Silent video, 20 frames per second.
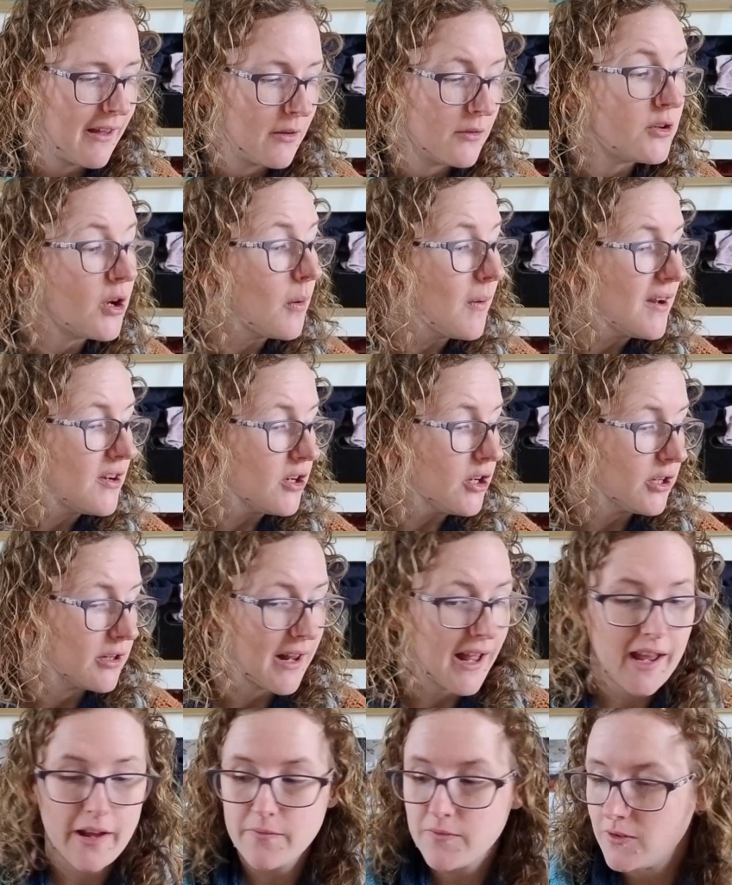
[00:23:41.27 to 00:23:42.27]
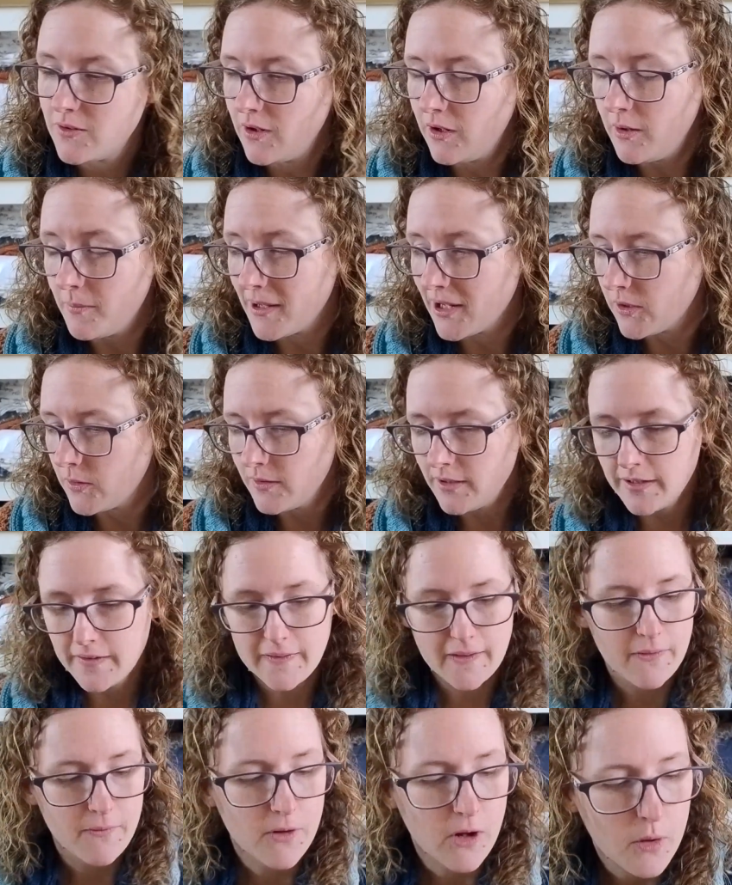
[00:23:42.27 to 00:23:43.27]
No, I don't. I have, oh my
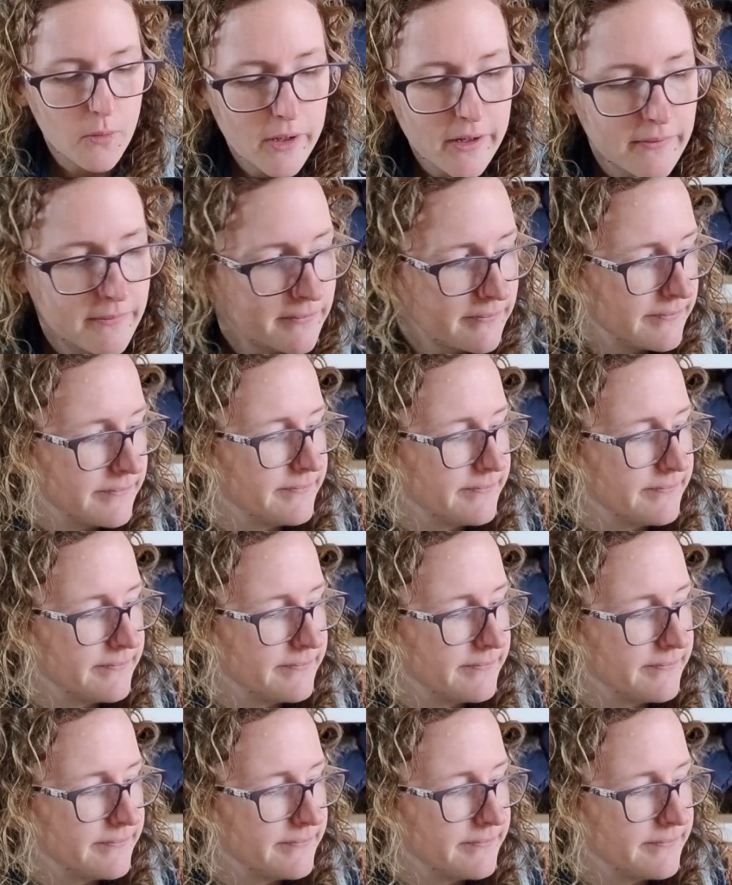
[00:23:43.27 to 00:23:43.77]
goodness, I forgot one.